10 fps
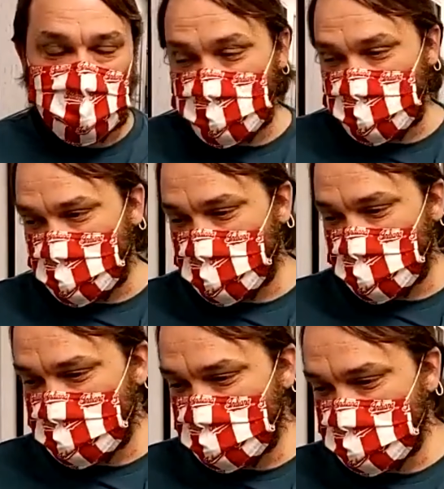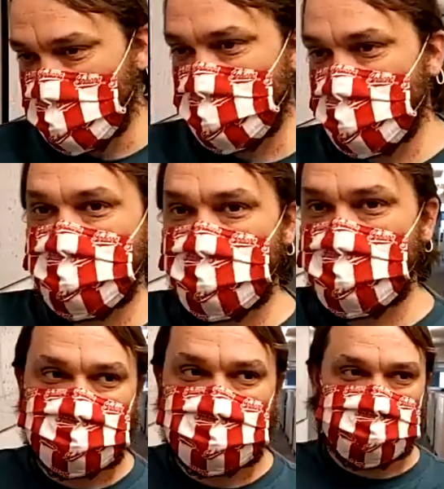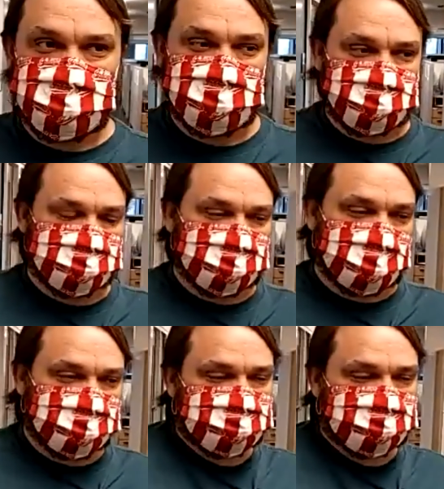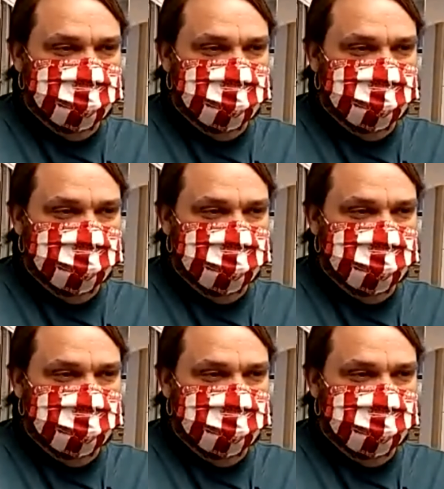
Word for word: Or you can always, you know, uh, these exist, this science,